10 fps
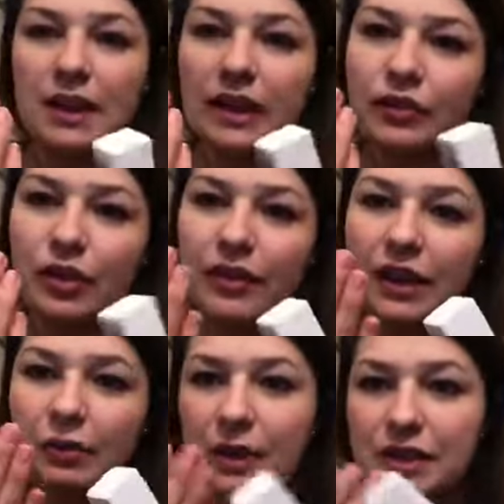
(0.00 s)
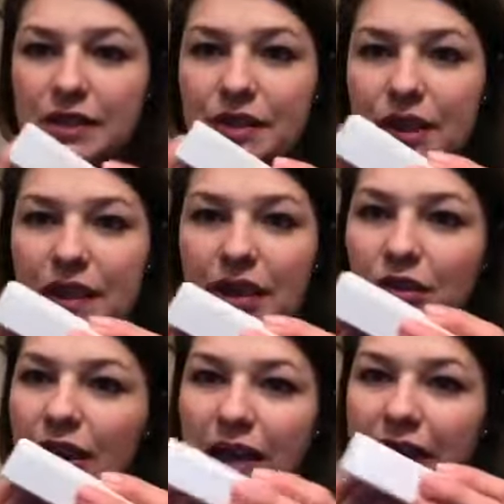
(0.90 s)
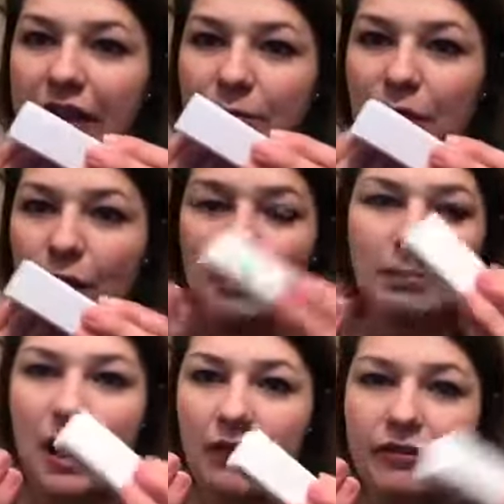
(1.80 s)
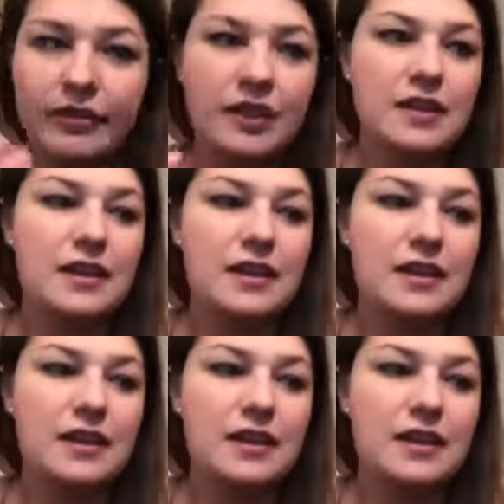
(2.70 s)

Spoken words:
Like if you have any ridges or anything, you can kind of give them a quick buff,